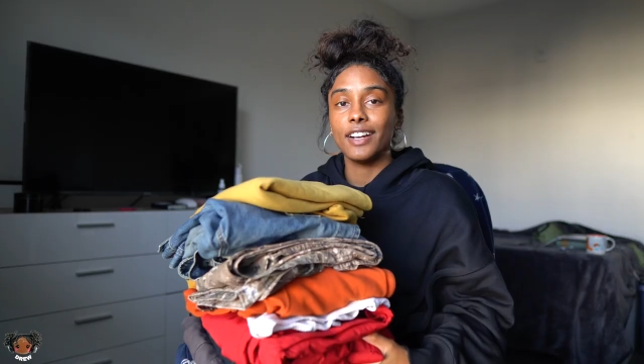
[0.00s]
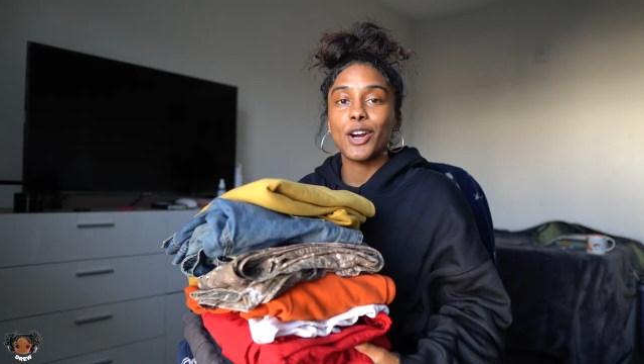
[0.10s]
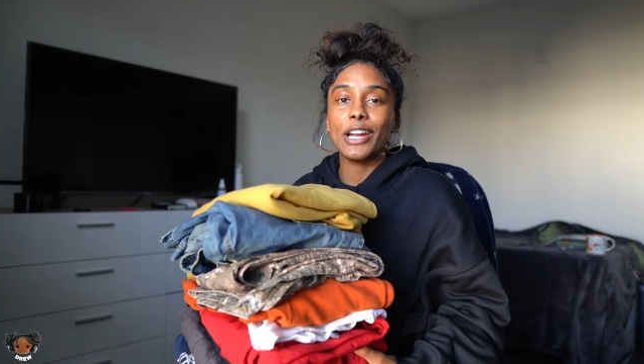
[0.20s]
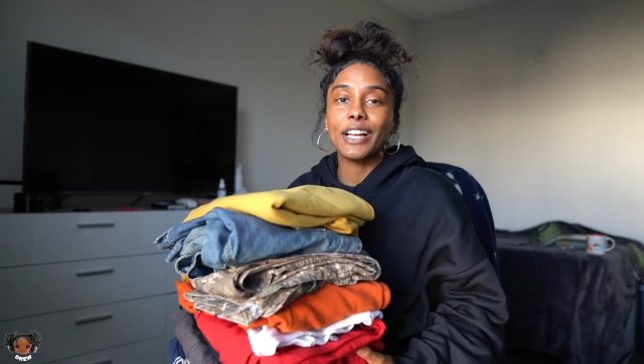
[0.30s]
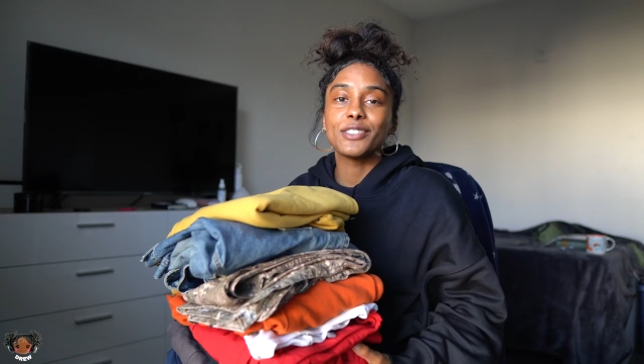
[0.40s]

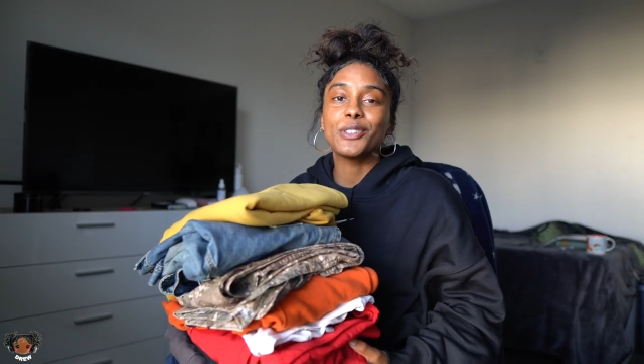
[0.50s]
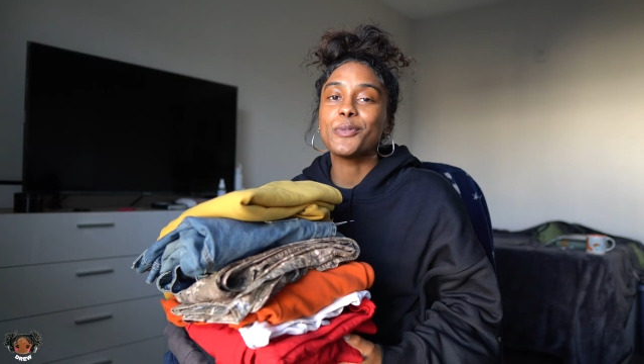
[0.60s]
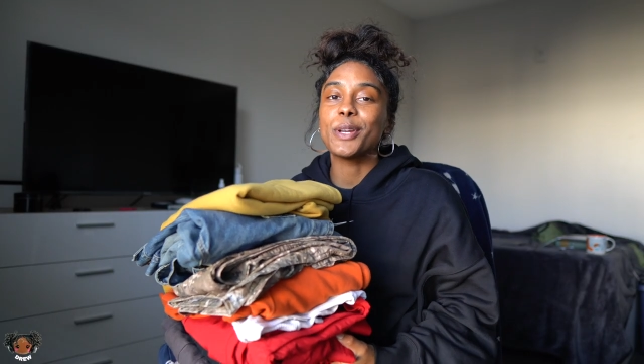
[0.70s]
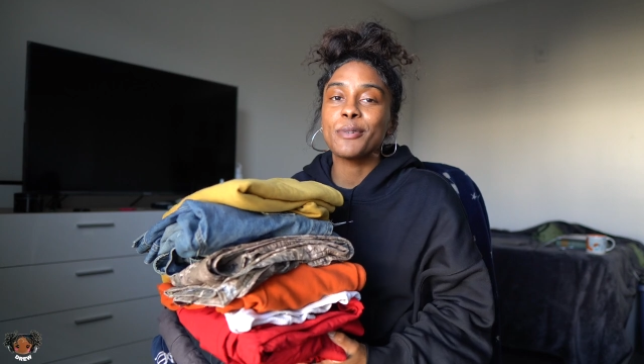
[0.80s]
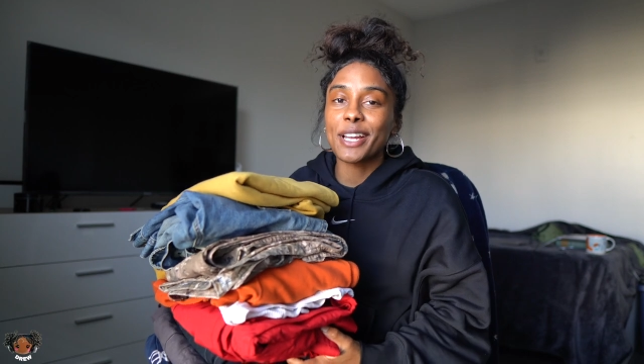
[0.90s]
All right guys, so
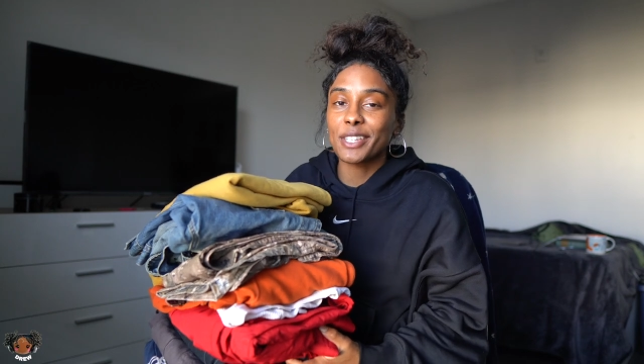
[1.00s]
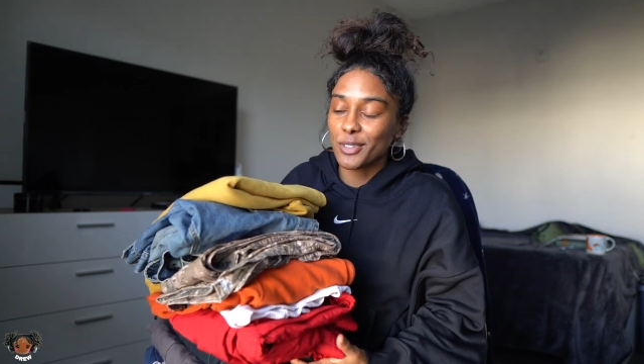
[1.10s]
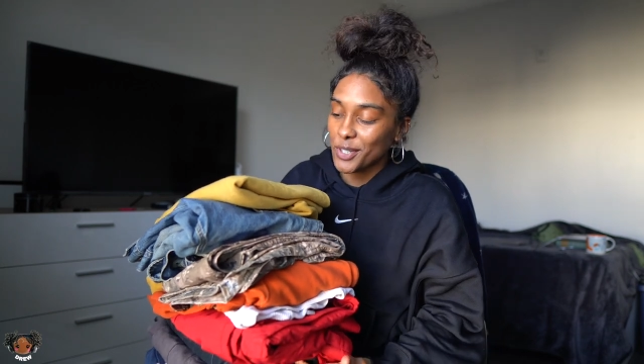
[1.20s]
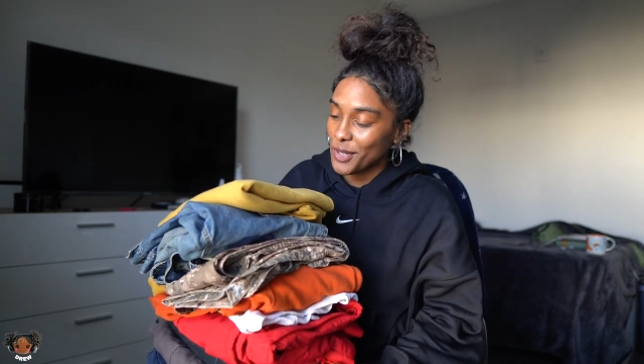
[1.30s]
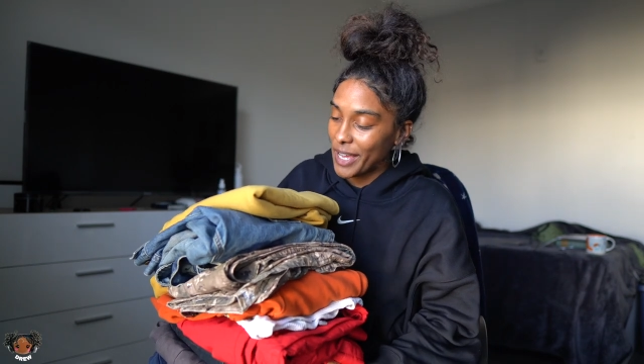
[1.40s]
we are back at the
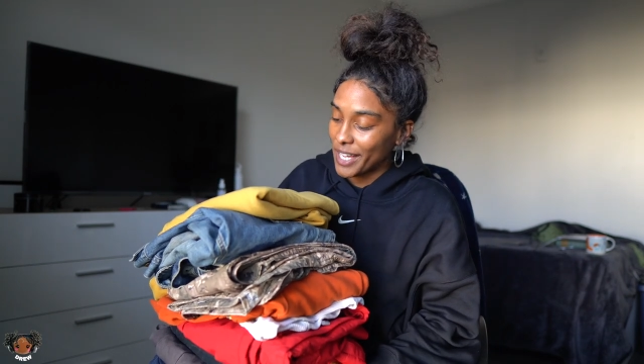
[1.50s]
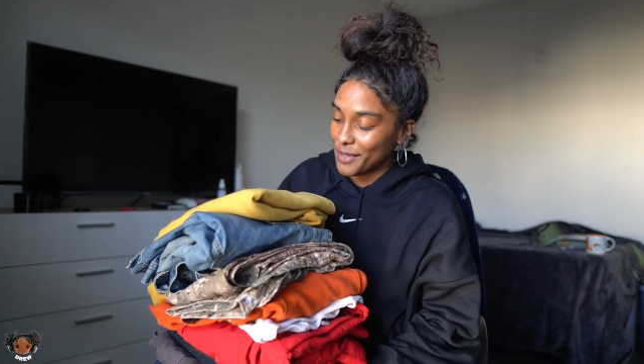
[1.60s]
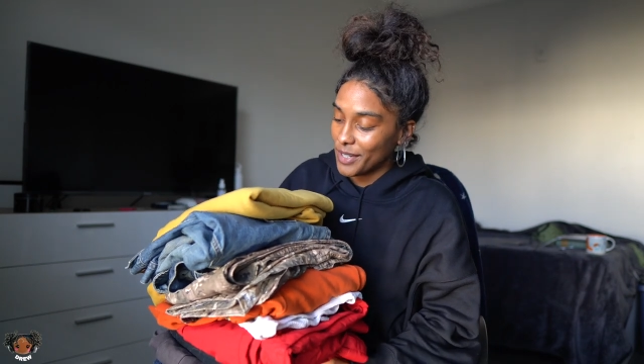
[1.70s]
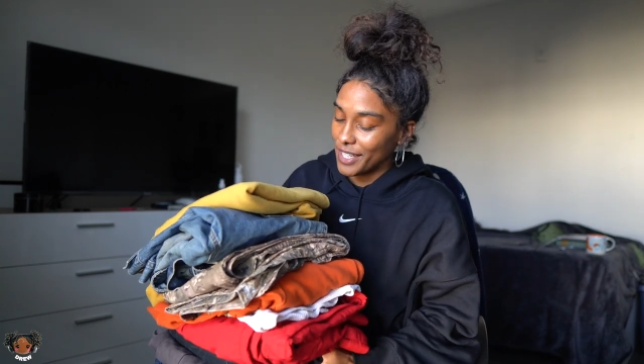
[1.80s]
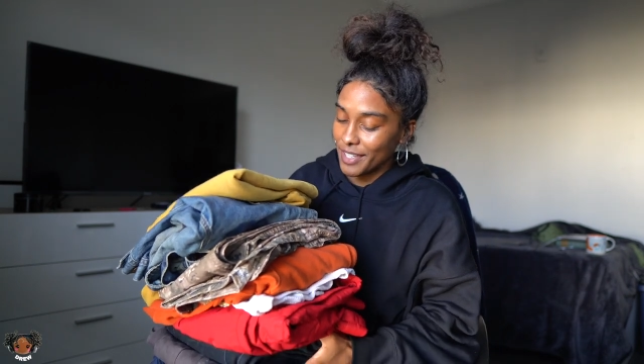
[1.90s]
crib.
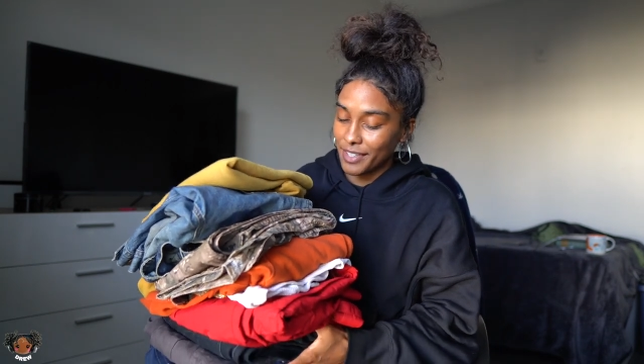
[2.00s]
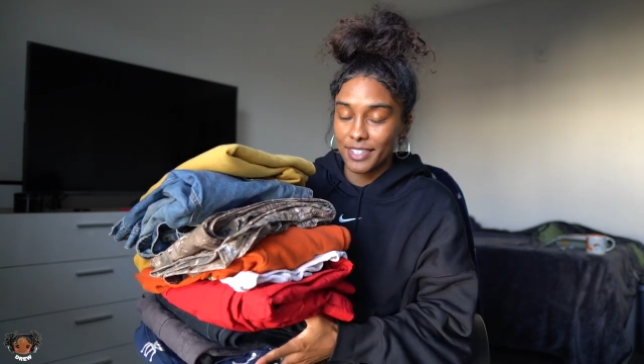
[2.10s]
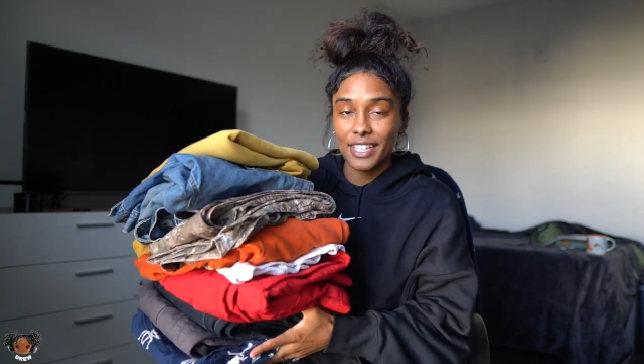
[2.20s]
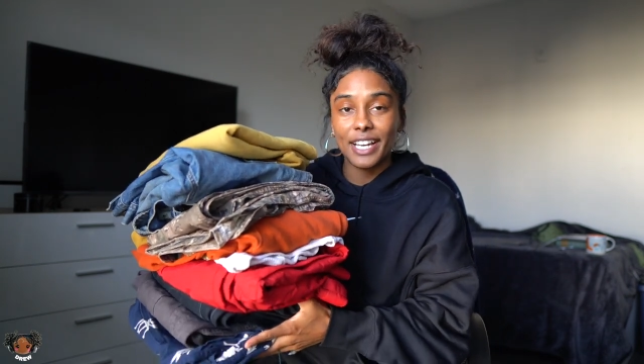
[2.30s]
As you guys can see,